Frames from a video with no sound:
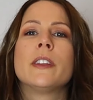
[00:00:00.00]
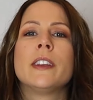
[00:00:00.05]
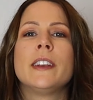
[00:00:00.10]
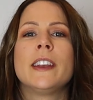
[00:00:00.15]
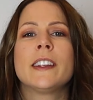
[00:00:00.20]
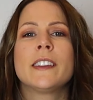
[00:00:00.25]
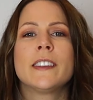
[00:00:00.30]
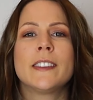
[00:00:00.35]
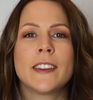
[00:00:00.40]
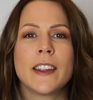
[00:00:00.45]
the
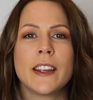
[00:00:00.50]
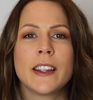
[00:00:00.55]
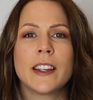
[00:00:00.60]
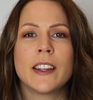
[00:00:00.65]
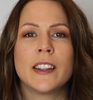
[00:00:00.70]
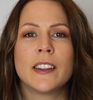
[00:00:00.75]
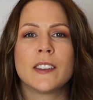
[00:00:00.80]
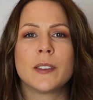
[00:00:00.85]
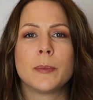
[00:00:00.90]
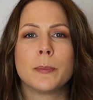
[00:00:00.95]
next thing
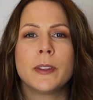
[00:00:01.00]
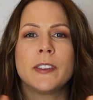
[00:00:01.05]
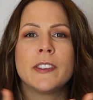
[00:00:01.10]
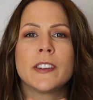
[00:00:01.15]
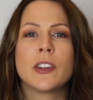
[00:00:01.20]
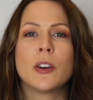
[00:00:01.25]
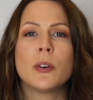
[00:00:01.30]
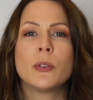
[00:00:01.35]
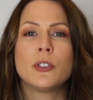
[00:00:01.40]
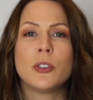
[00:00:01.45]
is
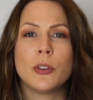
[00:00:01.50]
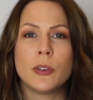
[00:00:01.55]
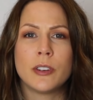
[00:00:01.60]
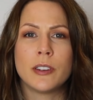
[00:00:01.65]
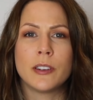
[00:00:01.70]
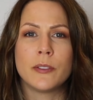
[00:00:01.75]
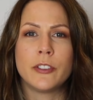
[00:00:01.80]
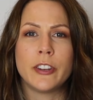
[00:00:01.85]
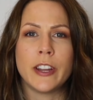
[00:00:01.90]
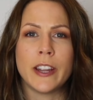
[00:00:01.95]
missing
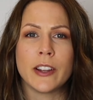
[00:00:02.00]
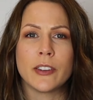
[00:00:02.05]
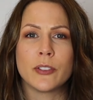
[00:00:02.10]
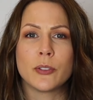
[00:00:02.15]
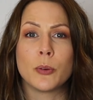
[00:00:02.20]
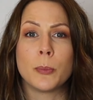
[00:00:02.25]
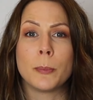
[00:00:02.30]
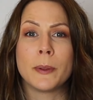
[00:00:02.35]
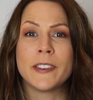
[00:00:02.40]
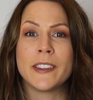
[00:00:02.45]
alternative
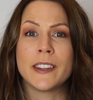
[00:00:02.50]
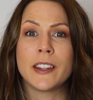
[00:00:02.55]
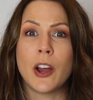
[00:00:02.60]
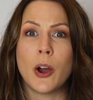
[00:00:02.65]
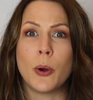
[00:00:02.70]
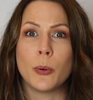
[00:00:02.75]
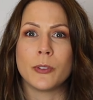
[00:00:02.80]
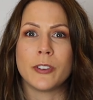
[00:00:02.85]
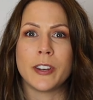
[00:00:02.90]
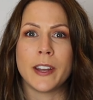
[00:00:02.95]
text or missing
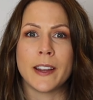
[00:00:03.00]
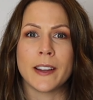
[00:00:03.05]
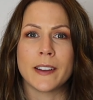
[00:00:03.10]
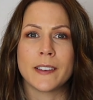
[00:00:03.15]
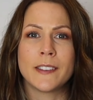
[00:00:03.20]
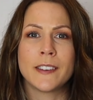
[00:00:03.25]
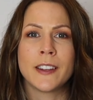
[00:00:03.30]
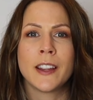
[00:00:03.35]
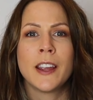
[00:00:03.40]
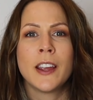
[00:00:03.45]
alt
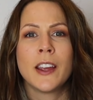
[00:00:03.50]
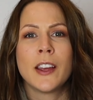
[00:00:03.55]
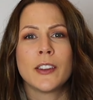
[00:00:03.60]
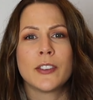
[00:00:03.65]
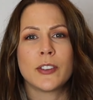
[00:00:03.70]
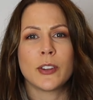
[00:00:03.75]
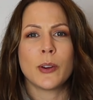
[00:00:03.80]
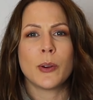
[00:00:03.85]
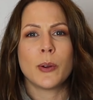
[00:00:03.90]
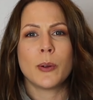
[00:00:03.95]
text.
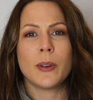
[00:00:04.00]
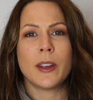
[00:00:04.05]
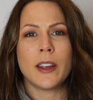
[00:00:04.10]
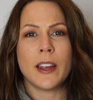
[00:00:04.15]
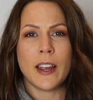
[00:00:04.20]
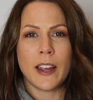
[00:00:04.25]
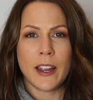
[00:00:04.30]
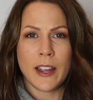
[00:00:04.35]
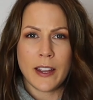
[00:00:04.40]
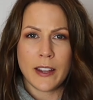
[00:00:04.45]
So
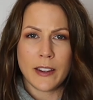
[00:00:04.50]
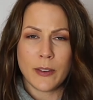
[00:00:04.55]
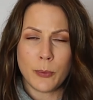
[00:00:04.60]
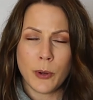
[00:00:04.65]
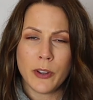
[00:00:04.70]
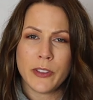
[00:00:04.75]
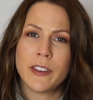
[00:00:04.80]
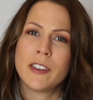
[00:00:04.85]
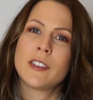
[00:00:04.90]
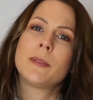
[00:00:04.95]

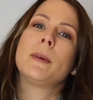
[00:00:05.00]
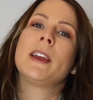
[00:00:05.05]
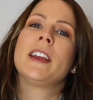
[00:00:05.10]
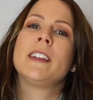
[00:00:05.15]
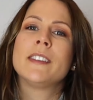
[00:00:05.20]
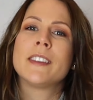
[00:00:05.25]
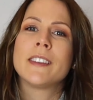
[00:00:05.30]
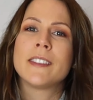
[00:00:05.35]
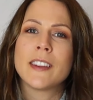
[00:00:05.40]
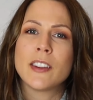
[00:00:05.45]
what this
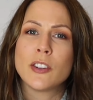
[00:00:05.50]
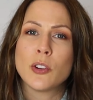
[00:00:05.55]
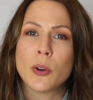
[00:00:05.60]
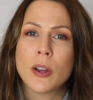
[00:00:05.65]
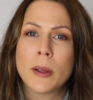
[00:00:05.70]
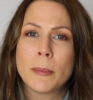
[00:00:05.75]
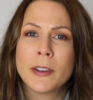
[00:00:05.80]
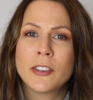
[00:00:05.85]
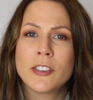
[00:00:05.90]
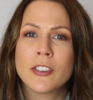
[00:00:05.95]
means is that your
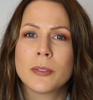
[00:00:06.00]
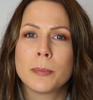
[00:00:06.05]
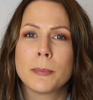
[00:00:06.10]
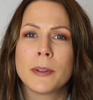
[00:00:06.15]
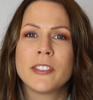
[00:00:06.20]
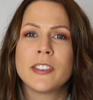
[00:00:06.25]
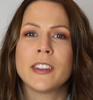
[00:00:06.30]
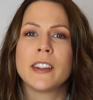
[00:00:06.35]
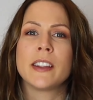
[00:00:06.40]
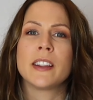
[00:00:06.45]
image is
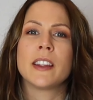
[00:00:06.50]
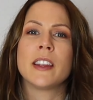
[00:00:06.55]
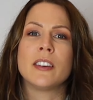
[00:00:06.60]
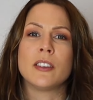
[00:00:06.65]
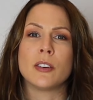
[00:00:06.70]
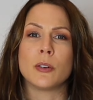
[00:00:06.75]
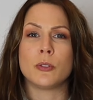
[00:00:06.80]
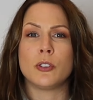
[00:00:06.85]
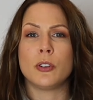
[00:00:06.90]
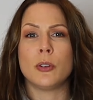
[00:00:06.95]
missing
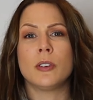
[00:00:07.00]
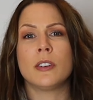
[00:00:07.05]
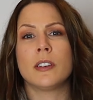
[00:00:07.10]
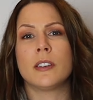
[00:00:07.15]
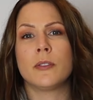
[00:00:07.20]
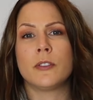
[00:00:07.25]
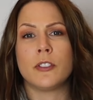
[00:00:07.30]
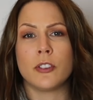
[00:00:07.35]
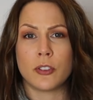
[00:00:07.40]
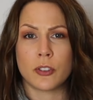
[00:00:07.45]
an
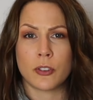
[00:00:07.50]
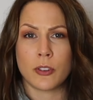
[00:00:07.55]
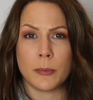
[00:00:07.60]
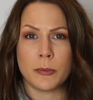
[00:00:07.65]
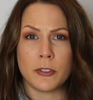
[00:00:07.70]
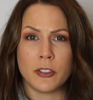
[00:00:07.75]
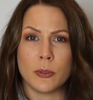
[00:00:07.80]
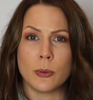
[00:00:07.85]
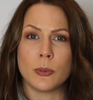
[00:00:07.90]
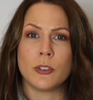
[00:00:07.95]
alternative
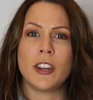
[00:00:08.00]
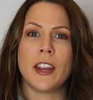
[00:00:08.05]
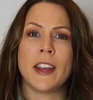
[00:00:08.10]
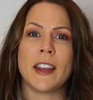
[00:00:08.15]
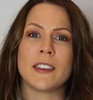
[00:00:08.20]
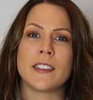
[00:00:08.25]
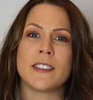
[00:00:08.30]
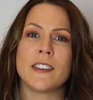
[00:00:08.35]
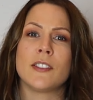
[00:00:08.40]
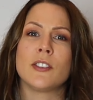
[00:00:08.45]
description or
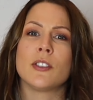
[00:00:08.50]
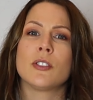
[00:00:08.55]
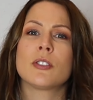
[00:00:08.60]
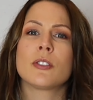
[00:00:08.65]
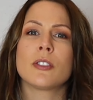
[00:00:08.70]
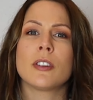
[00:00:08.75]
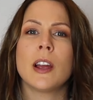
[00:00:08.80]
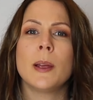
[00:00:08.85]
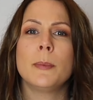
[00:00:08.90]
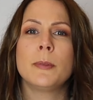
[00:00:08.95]
text that
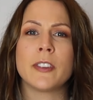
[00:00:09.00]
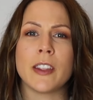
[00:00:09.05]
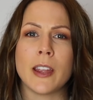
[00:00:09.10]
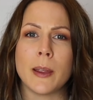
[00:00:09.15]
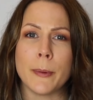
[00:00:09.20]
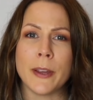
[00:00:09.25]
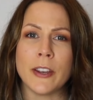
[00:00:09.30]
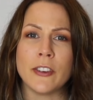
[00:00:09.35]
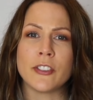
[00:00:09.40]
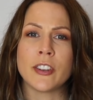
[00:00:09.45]
describes the
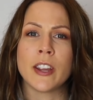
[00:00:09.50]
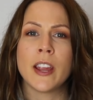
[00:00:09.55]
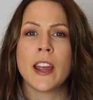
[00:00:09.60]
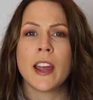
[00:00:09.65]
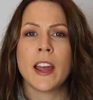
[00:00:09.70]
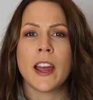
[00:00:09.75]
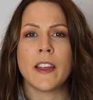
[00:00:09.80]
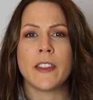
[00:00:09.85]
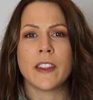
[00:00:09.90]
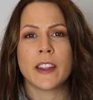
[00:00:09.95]
image
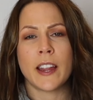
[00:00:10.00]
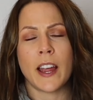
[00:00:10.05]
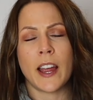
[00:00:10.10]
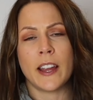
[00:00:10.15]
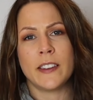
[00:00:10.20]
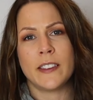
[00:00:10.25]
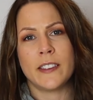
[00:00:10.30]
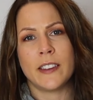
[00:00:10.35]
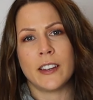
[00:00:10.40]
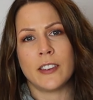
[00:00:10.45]
in the
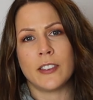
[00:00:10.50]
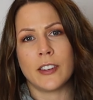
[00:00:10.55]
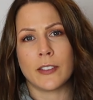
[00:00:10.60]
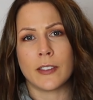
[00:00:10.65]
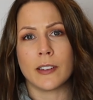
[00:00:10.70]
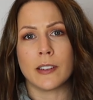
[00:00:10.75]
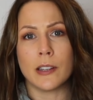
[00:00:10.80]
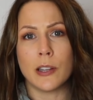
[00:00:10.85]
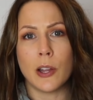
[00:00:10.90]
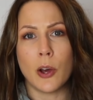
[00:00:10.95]
case that it
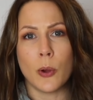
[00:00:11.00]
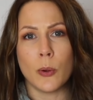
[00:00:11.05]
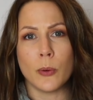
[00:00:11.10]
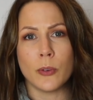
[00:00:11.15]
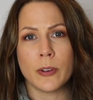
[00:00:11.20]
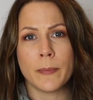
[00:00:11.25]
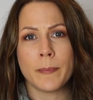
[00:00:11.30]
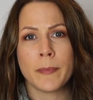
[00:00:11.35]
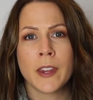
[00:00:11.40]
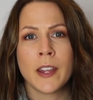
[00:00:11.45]
doesn't
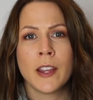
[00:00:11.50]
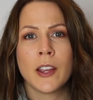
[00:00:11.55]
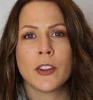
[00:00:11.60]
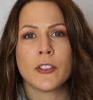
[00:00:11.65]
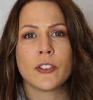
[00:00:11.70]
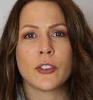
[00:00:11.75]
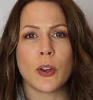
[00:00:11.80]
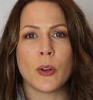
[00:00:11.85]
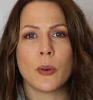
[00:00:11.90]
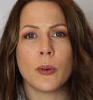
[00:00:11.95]
load.
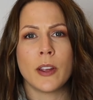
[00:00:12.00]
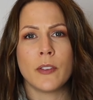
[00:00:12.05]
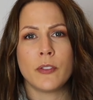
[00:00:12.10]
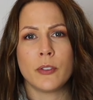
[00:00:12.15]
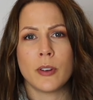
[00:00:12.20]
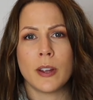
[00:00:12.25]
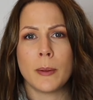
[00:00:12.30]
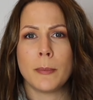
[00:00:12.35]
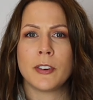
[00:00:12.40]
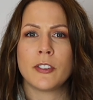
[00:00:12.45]
So if
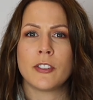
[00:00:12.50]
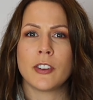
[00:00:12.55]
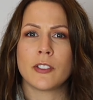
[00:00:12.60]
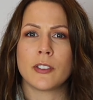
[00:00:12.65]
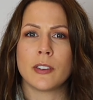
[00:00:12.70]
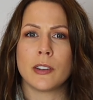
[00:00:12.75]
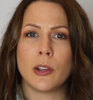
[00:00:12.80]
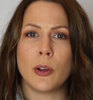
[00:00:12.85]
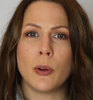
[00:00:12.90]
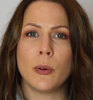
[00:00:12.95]
your image
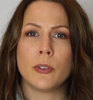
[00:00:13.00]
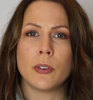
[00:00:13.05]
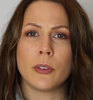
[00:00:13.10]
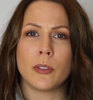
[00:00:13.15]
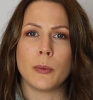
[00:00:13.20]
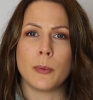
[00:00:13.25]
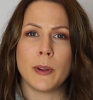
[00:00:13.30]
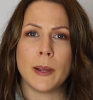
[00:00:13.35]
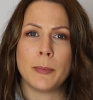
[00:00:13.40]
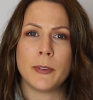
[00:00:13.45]
doesn't load on
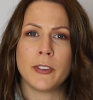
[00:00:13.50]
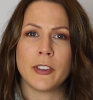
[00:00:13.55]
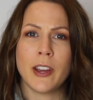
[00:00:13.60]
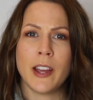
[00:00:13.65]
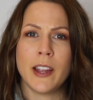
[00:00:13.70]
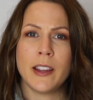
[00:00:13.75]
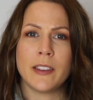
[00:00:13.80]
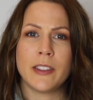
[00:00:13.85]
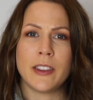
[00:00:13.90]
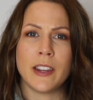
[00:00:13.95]
the
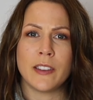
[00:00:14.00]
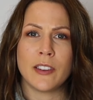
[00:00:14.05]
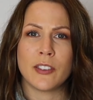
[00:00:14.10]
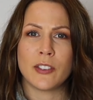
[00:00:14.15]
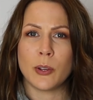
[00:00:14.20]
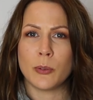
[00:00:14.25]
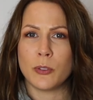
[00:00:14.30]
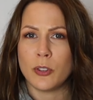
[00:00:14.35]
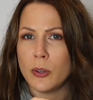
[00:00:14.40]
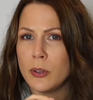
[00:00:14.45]
website, then this
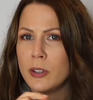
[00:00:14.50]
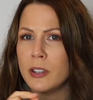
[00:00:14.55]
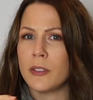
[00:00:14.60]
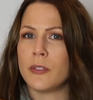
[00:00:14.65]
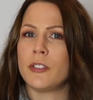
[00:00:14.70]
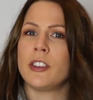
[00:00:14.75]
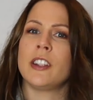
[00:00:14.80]
alternative